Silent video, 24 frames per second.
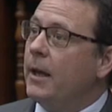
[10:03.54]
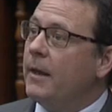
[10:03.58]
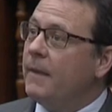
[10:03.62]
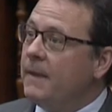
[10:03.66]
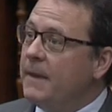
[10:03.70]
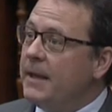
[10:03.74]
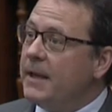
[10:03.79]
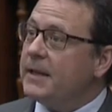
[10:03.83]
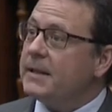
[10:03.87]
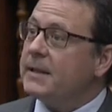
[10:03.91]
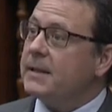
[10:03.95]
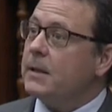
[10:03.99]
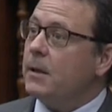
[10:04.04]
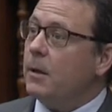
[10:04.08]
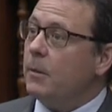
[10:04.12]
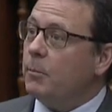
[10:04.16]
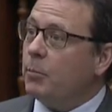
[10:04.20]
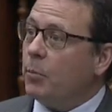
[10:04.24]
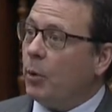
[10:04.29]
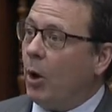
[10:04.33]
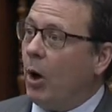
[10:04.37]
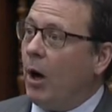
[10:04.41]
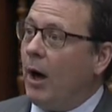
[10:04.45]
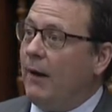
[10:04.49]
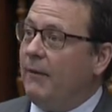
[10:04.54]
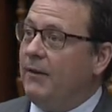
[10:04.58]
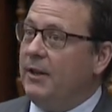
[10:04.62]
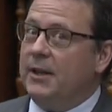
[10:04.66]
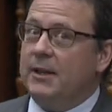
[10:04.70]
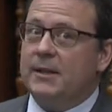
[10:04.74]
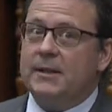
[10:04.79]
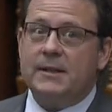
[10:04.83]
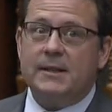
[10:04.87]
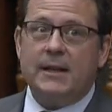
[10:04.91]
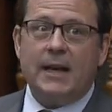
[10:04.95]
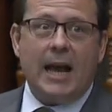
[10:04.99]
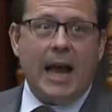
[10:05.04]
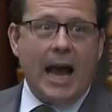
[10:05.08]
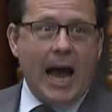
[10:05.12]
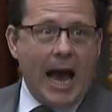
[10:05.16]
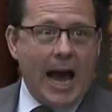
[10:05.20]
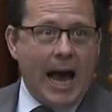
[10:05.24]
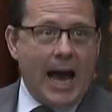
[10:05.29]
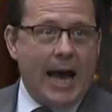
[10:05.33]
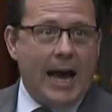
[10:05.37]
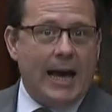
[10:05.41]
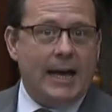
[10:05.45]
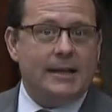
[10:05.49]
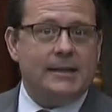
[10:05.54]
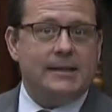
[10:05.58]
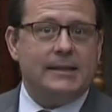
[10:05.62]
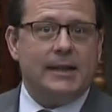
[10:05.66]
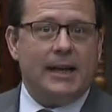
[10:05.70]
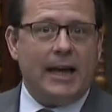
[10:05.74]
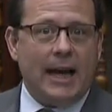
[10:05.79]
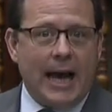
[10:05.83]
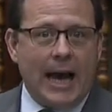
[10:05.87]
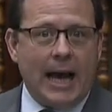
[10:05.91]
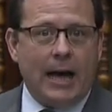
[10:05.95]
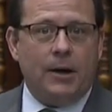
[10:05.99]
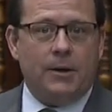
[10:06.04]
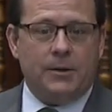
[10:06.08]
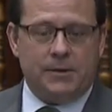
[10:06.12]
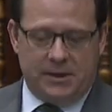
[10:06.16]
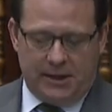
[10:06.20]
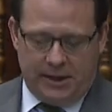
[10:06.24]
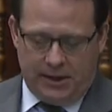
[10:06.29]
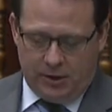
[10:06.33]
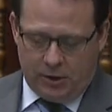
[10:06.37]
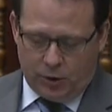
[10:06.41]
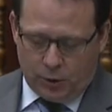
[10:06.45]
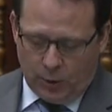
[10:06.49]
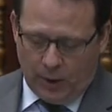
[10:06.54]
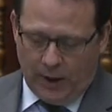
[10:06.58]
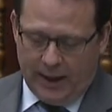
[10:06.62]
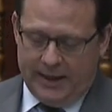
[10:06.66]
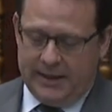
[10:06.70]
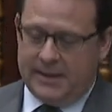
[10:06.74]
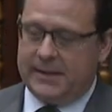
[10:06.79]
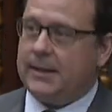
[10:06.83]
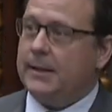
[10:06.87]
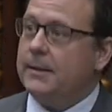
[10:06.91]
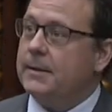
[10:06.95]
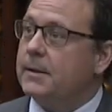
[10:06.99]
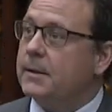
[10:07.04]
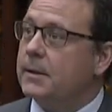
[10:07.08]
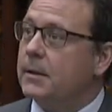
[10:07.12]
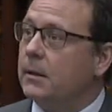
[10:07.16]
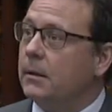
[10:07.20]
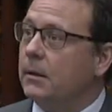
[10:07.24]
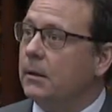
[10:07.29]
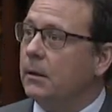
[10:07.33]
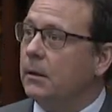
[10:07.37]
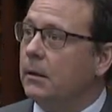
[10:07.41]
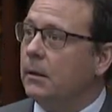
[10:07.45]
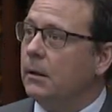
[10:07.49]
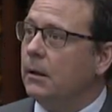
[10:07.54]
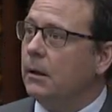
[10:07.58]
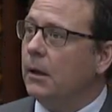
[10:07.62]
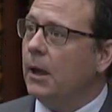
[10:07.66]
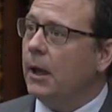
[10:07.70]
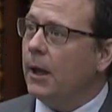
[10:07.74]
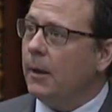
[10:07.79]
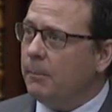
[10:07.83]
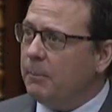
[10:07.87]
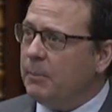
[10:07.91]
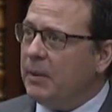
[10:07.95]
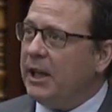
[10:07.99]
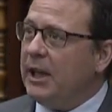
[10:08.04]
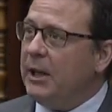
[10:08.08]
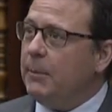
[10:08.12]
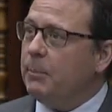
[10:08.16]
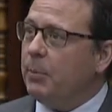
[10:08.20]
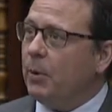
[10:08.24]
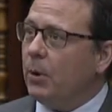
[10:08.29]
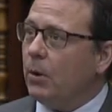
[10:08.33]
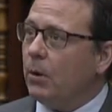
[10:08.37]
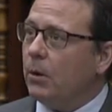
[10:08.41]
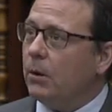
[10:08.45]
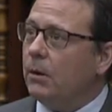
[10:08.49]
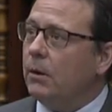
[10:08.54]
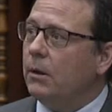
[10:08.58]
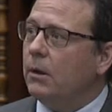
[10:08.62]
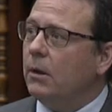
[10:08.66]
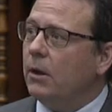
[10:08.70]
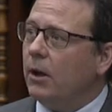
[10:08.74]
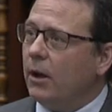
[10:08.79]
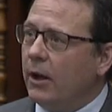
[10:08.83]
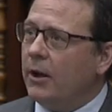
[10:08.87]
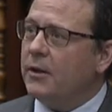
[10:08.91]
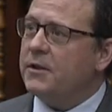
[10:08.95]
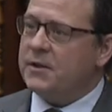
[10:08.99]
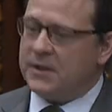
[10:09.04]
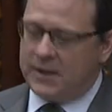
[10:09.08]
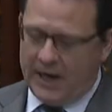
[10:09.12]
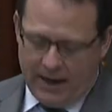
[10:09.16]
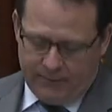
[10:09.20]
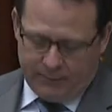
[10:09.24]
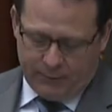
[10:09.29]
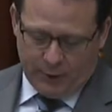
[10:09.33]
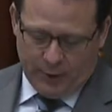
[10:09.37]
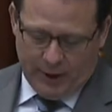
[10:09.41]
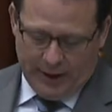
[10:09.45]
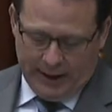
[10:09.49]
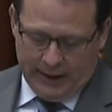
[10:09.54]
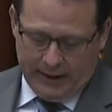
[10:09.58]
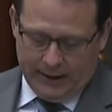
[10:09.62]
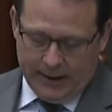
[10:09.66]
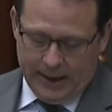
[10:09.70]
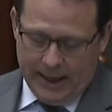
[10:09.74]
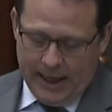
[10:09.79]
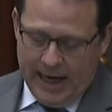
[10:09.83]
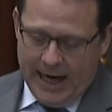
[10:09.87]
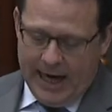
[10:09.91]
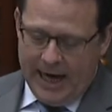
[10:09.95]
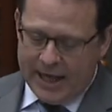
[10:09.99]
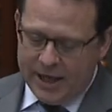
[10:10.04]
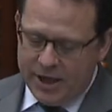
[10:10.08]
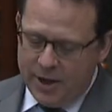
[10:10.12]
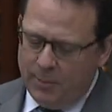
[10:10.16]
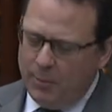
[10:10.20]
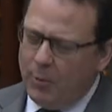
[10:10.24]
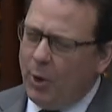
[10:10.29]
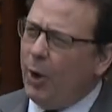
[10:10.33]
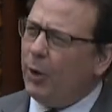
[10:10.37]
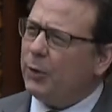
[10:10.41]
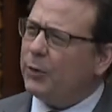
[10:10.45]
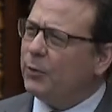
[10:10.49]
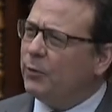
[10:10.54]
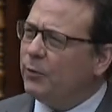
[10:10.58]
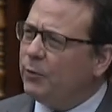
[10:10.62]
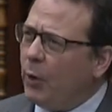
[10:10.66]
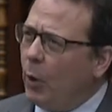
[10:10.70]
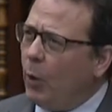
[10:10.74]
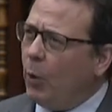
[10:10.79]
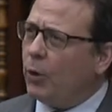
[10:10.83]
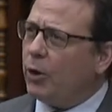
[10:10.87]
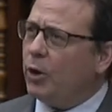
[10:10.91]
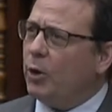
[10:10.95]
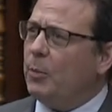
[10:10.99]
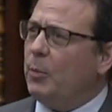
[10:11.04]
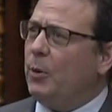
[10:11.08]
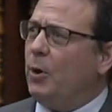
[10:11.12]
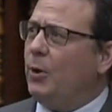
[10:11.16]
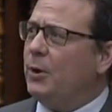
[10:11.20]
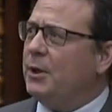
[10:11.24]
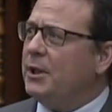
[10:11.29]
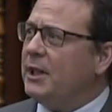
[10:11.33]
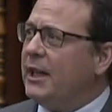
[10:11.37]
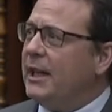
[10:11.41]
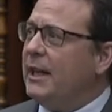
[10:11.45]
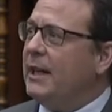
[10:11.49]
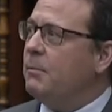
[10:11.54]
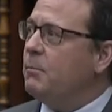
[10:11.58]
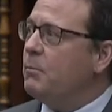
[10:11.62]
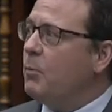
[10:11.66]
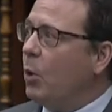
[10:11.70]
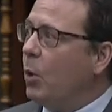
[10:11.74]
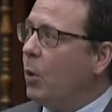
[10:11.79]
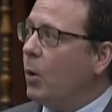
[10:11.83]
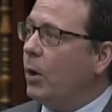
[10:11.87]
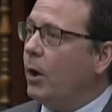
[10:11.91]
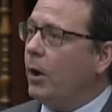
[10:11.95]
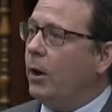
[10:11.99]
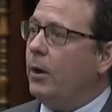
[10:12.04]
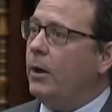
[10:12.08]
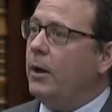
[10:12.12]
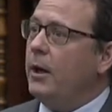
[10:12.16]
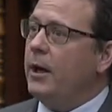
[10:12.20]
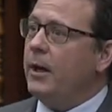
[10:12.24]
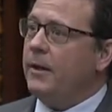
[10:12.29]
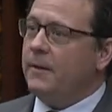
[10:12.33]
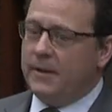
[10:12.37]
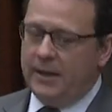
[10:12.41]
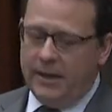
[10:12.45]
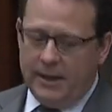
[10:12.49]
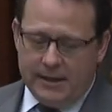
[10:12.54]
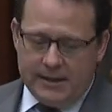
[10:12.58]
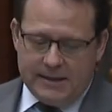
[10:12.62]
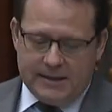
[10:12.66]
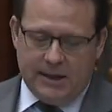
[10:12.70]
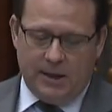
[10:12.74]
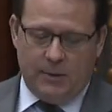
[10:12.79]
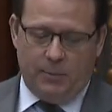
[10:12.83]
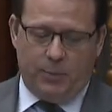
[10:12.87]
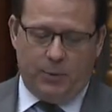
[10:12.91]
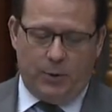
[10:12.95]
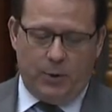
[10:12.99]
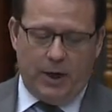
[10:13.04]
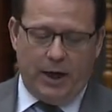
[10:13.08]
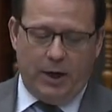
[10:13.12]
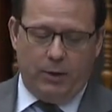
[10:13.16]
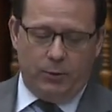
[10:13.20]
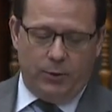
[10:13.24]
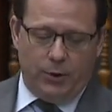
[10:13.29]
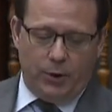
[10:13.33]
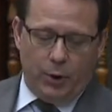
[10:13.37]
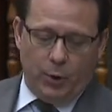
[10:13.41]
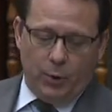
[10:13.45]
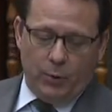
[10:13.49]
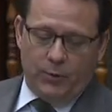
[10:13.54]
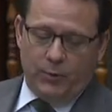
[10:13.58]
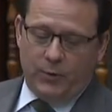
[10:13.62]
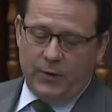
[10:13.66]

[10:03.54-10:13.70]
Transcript: This province has a housing crisis. People are suffering, and the most vulnerable need more than a temporary roof.